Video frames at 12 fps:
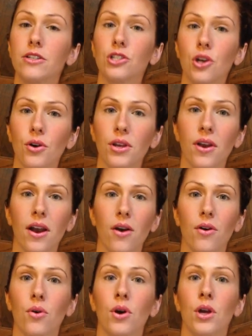to show you
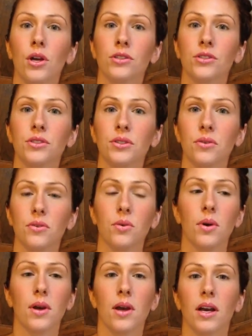how to do
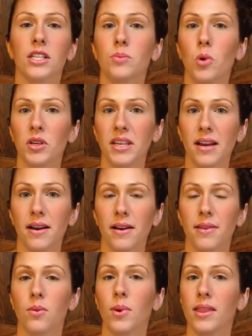a smoky
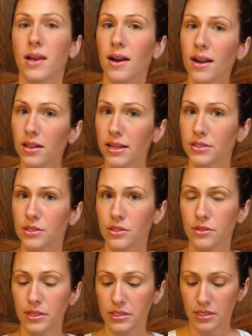eye the way that I like to
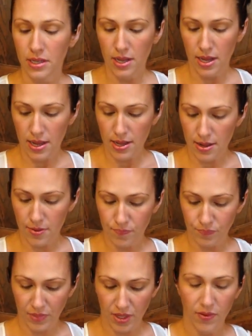do it.
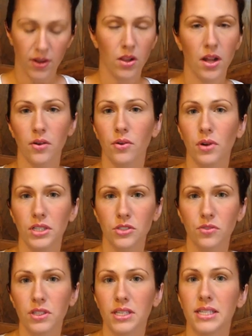I've had a lot of requests
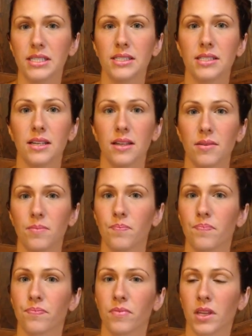for this.
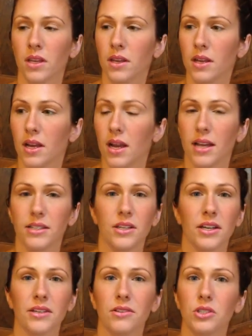
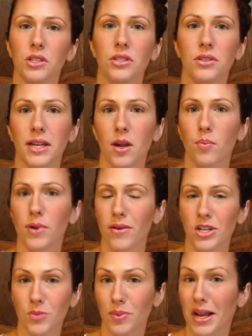I usually do like a
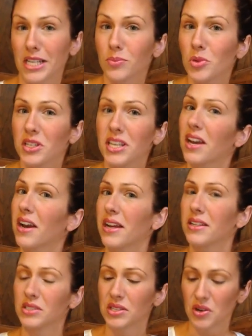brownish black smoky
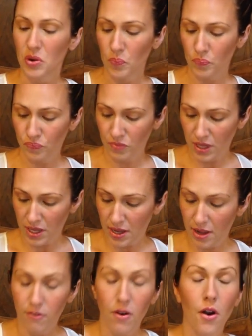eye, so
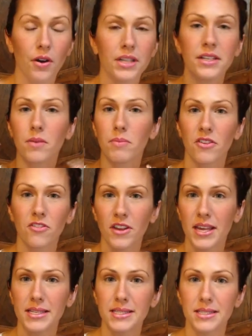I've already done my
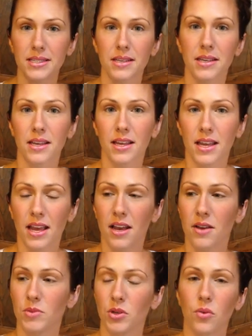face.
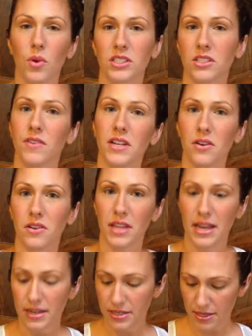You can watch the video on
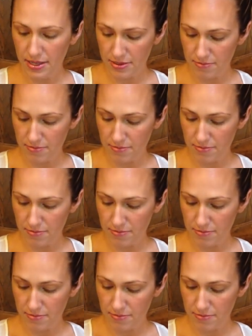that.